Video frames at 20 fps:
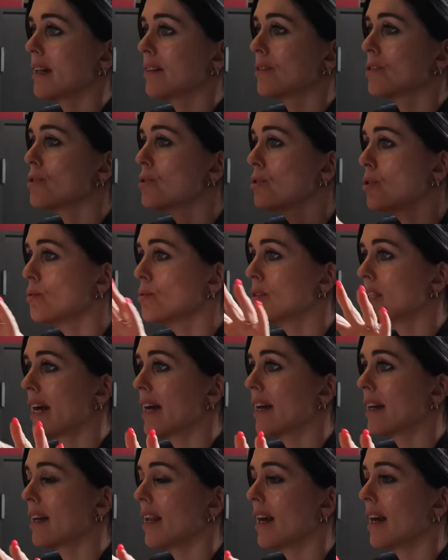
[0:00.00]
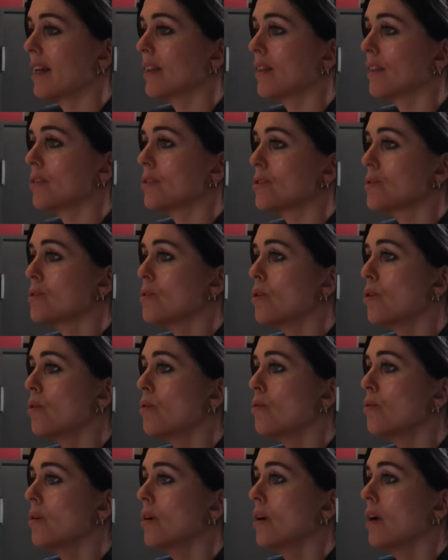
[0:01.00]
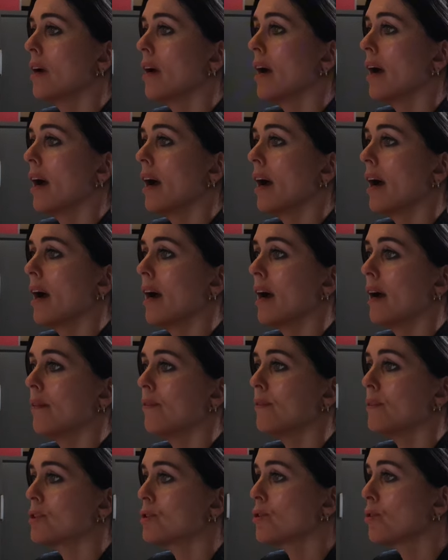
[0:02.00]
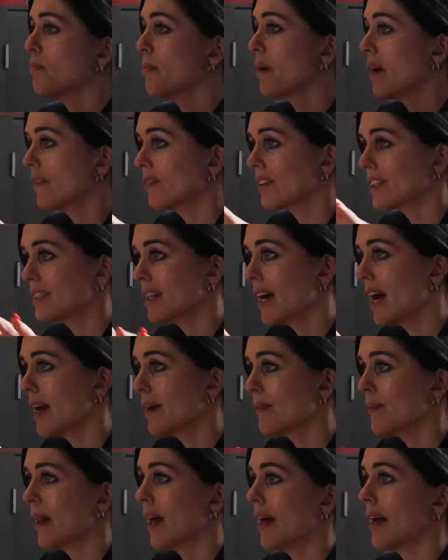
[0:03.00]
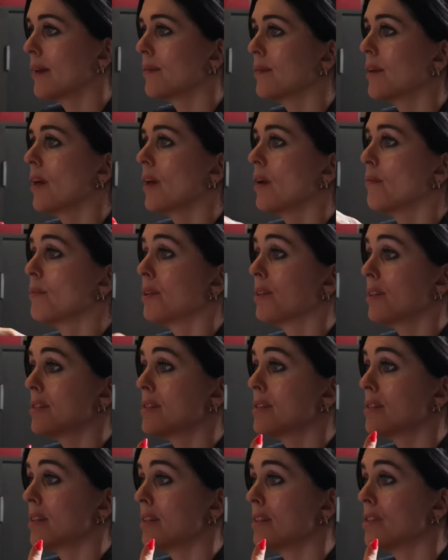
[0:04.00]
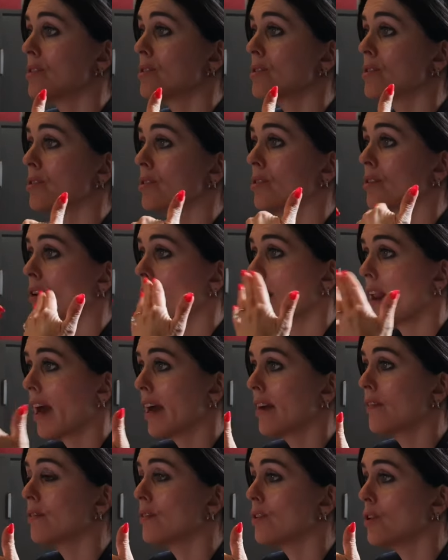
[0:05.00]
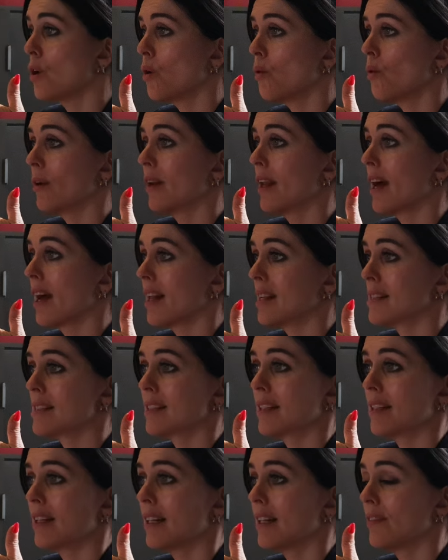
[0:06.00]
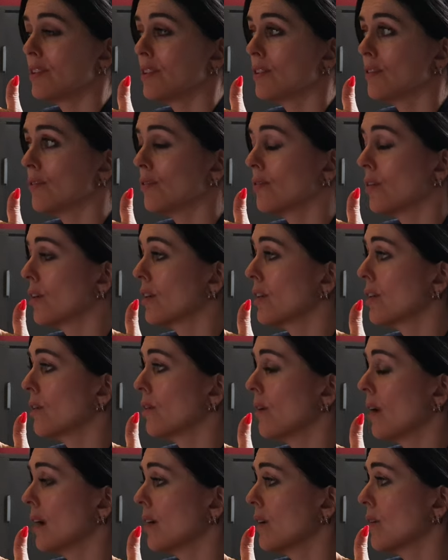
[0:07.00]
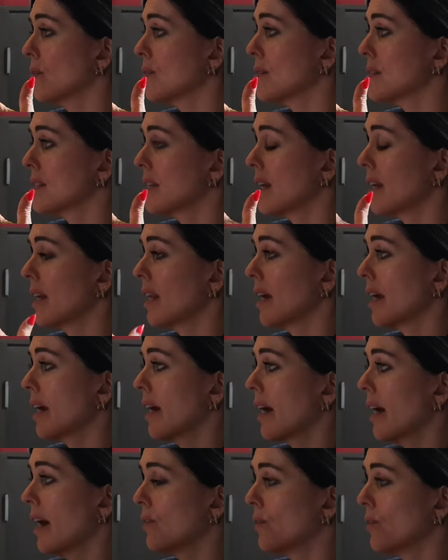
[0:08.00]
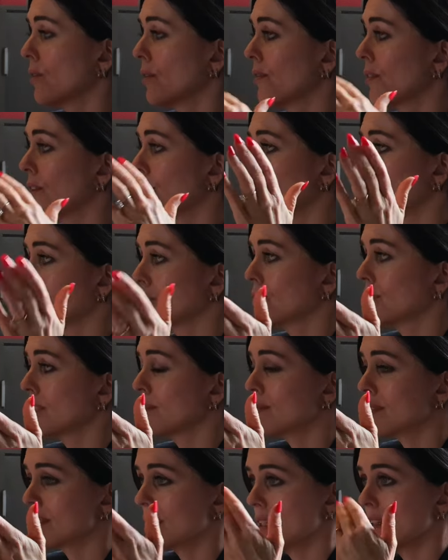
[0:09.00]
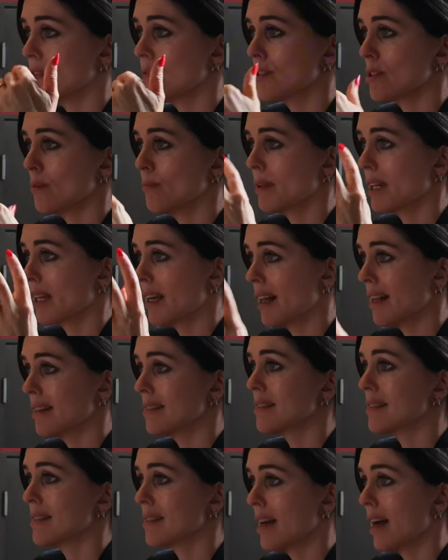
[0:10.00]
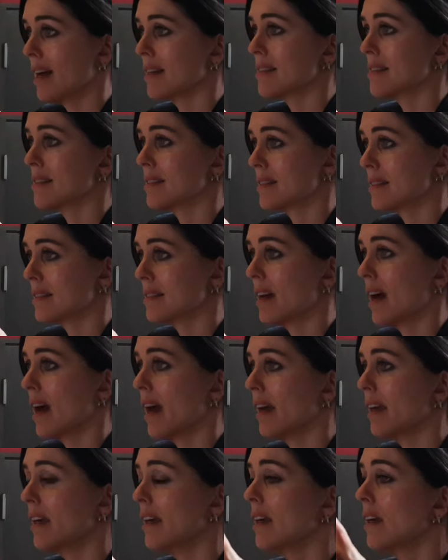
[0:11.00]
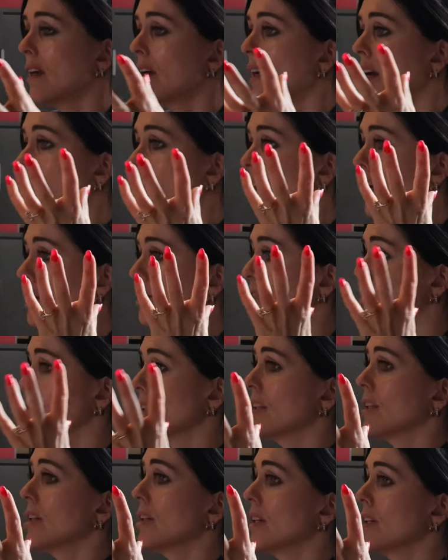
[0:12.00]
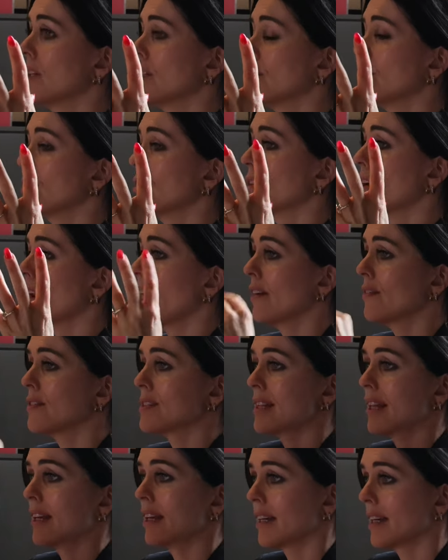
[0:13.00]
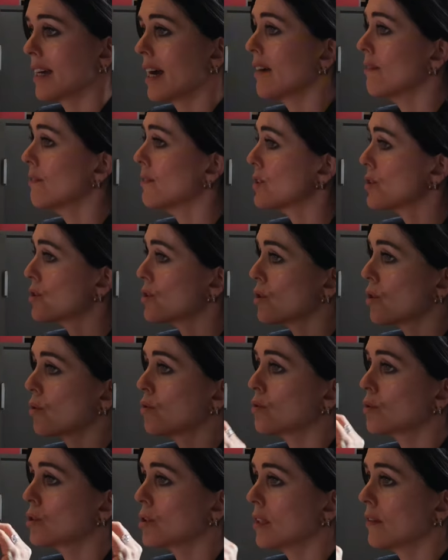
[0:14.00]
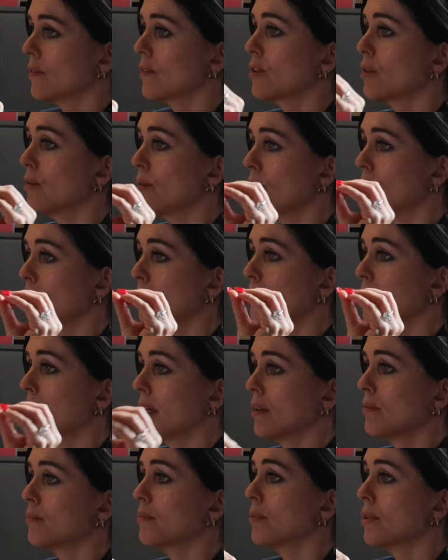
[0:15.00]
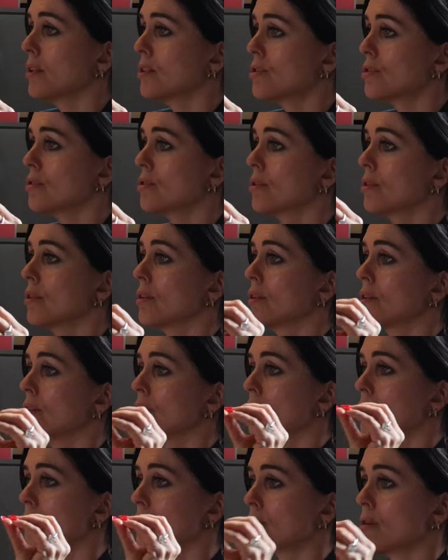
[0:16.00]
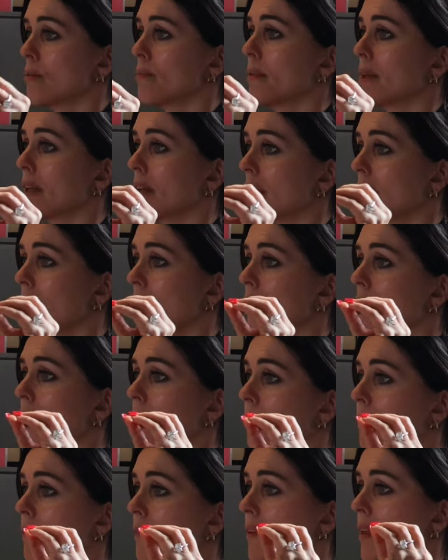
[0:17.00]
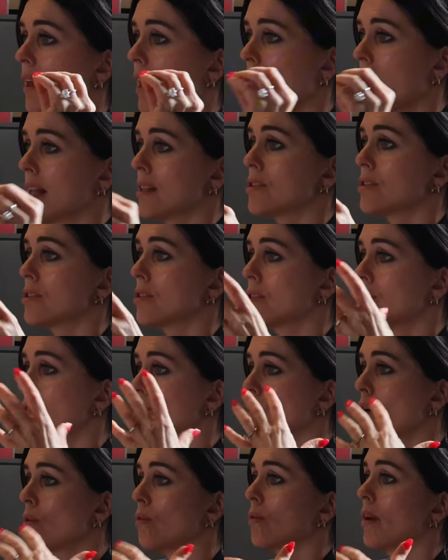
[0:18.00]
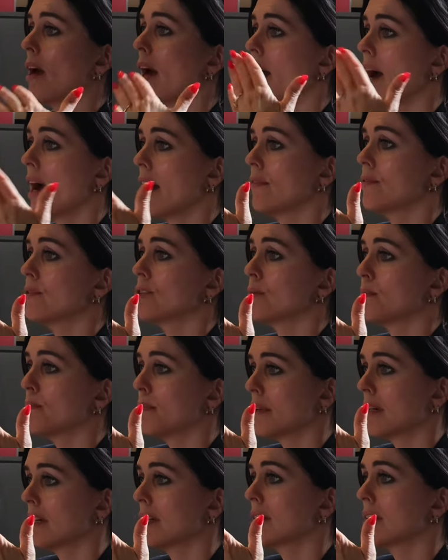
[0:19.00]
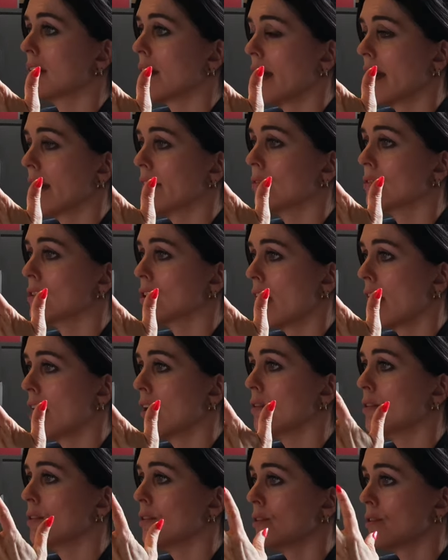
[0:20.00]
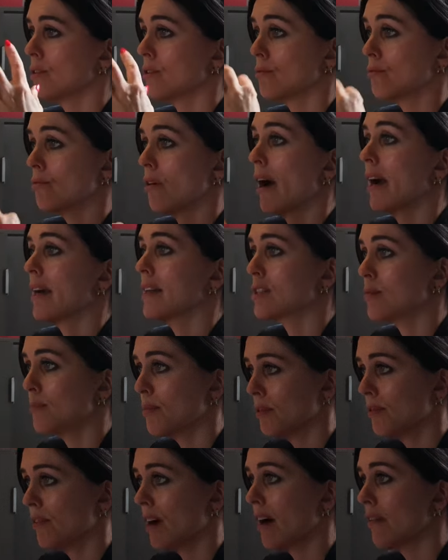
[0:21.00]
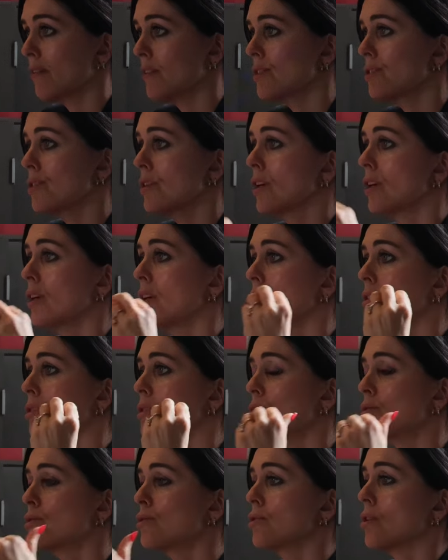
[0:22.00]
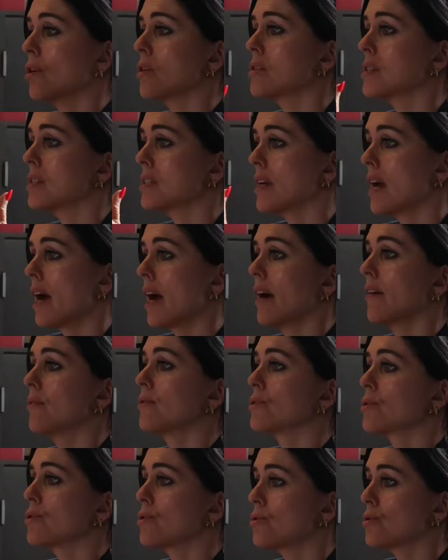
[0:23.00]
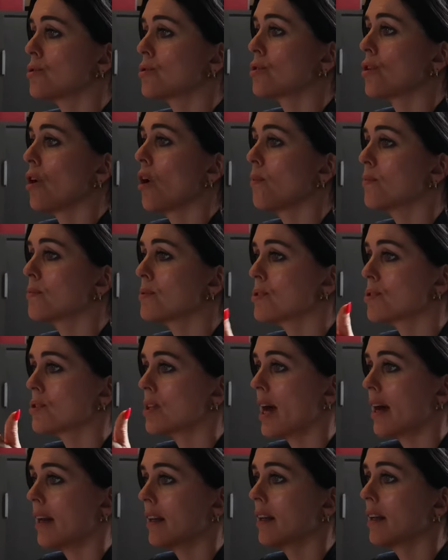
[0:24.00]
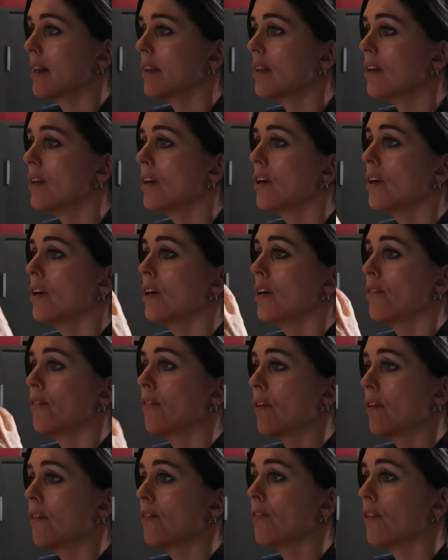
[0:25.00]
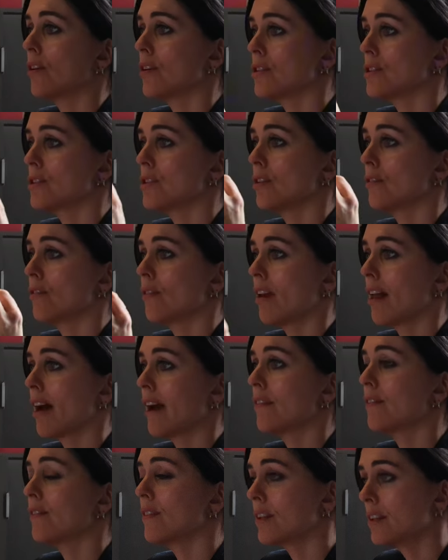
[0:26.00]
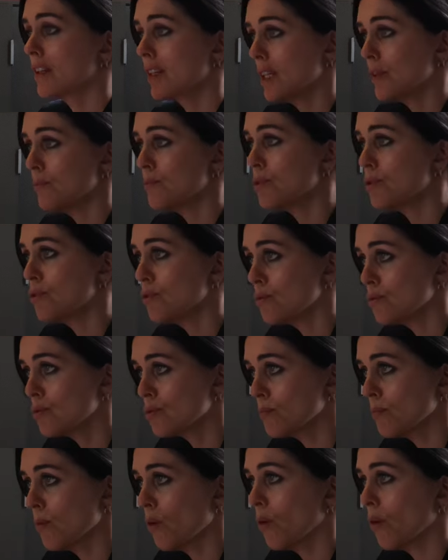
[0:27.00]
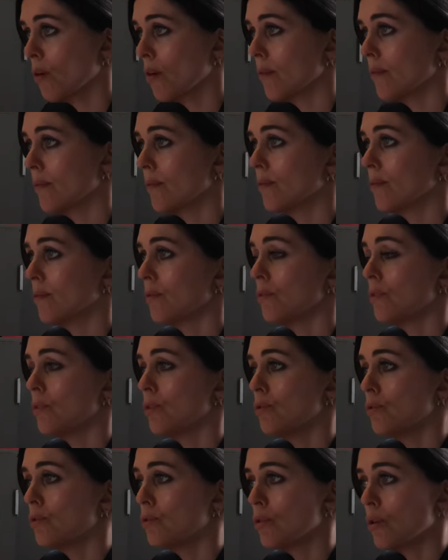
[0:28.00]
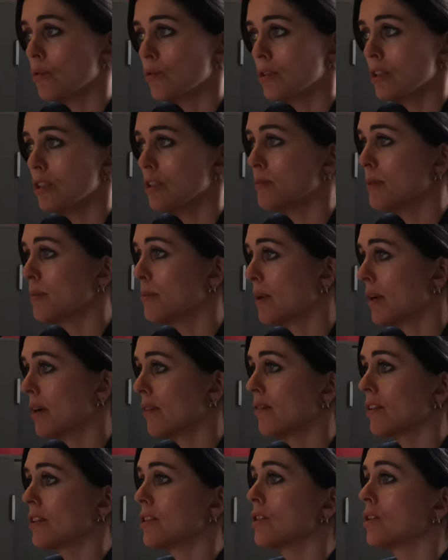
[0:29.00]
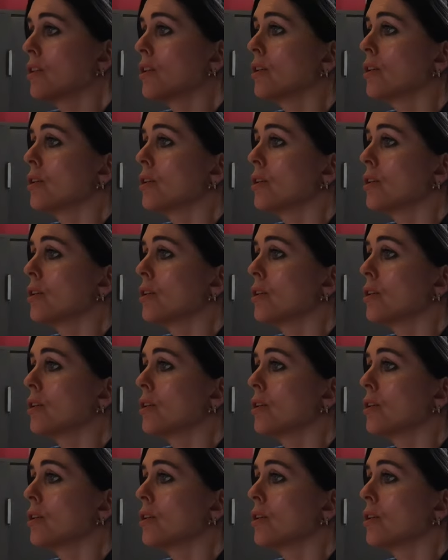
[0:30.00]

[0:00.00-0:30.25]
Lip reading: Like there's no deadline, there's no perfect timeline, but this is your life. No one else can live it for you. I always say, like, in order for your dreams to live, somebody else's has to die. And your life is like a canvas. Don't give the paintbrush to somebody else. You don't have to burn your life down to rise above average. You just have to stop settling for a version of life that keeps you small. You don't need to be perfect.